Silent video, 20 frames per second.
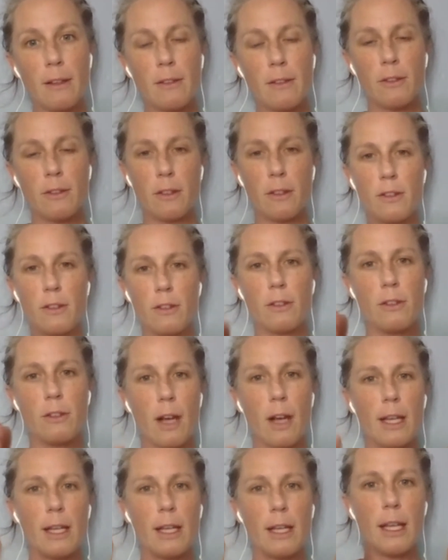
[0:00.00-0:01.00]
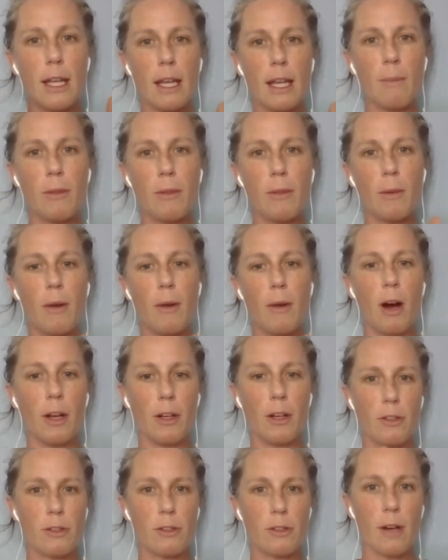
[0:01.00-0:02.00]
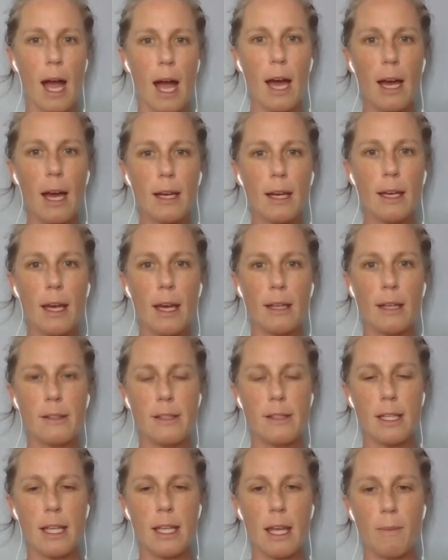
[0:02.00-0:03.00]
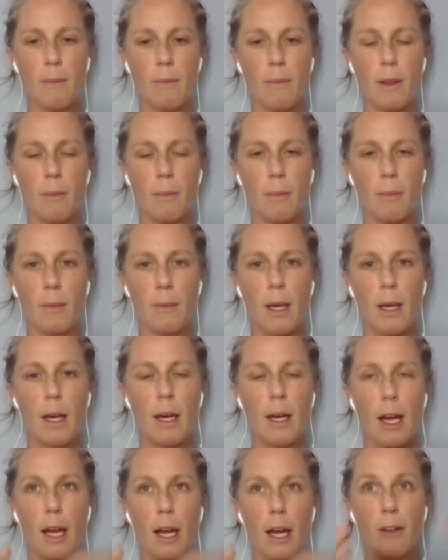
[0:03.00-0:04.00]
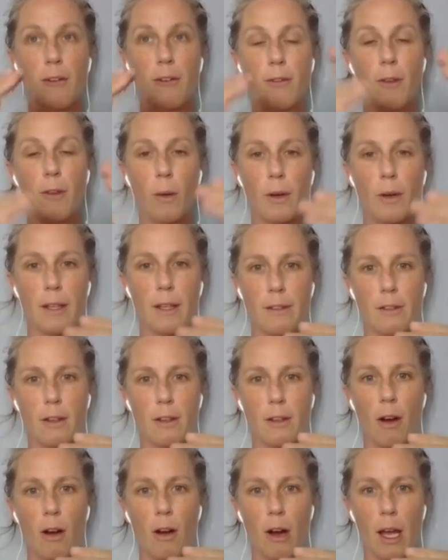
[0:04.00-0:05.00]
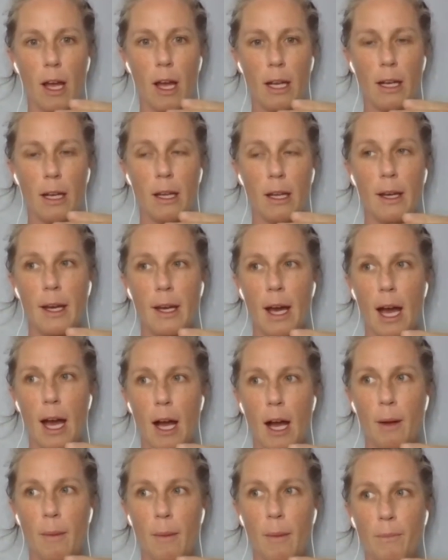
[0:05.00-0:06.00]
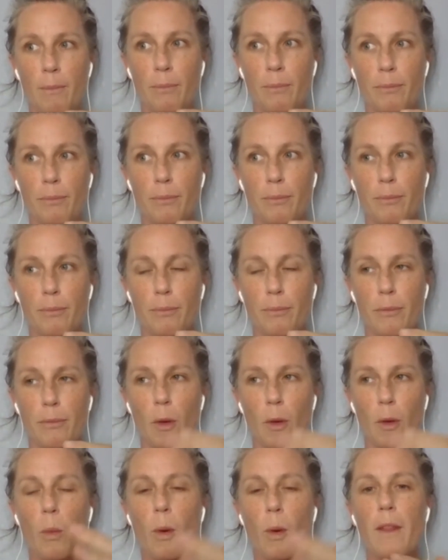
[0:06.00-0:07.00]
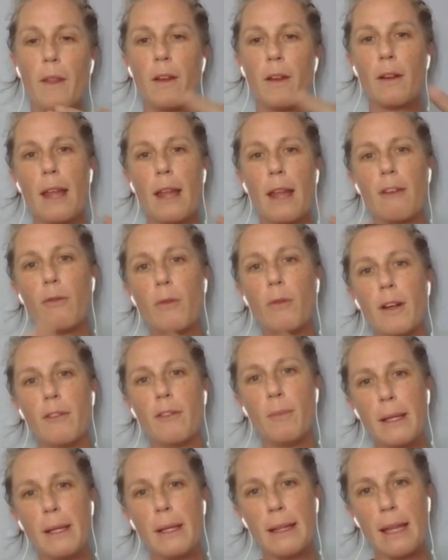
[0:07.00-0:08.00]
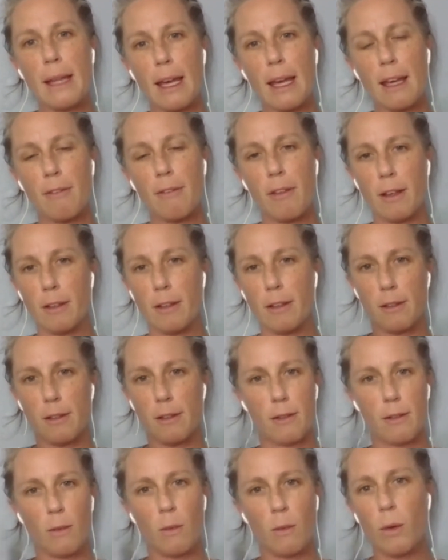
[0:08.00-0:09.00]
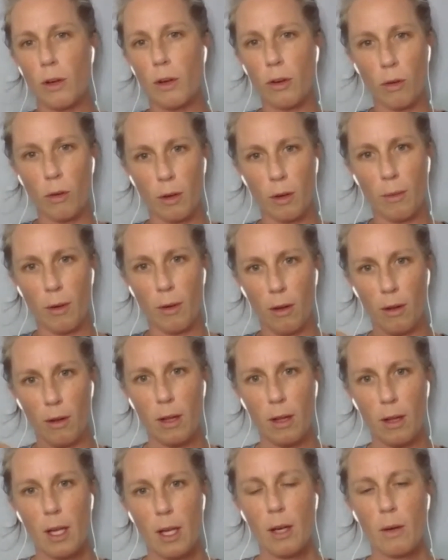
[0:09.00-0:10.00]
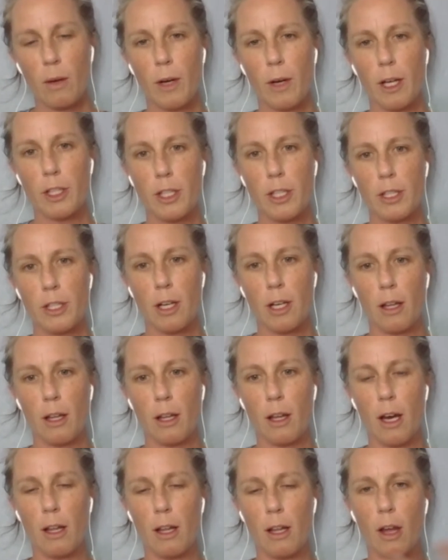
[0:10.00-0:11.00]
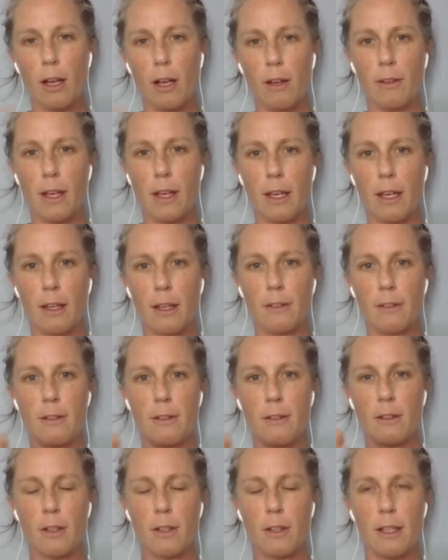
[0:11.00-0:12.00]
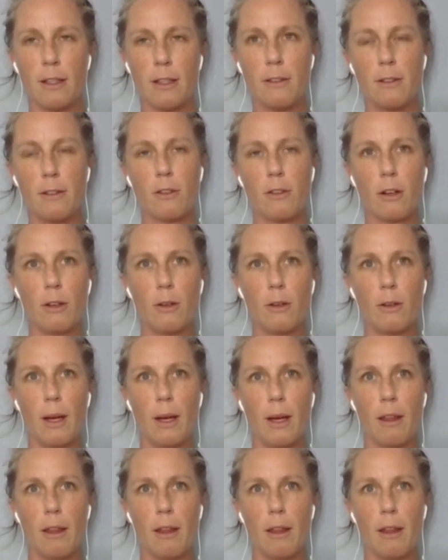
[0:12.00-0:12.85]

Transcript: just to try to keep them on track and to keep them kind of focused on what their life would have been like if things were normal, which a lot of kids could struggle with,